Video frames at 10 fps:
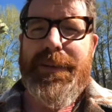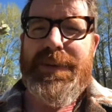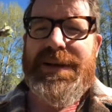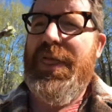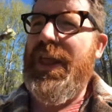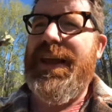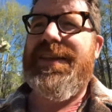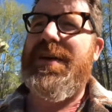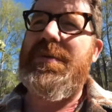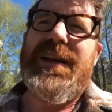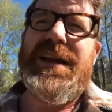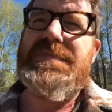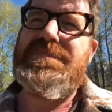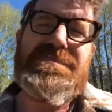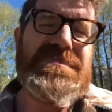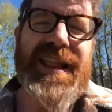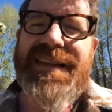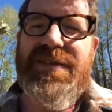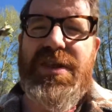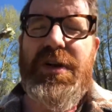But to think that only
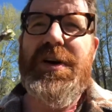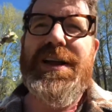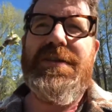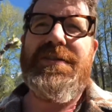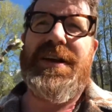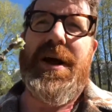less than 30 years ago,